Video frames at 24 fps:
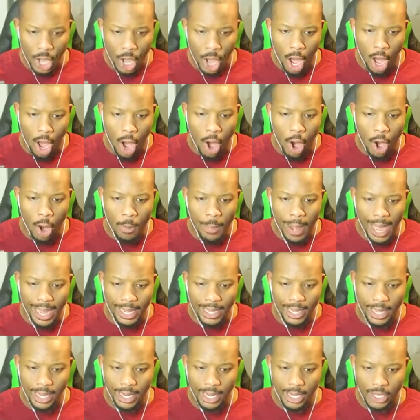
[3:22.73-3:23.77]
Oh my
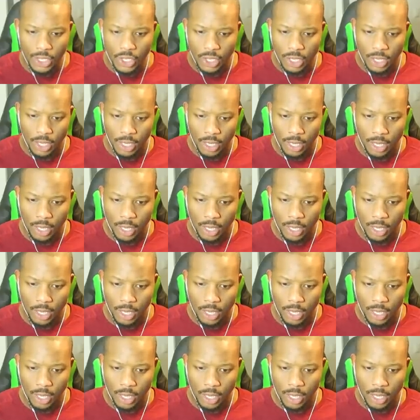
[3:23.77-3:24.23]
goodness.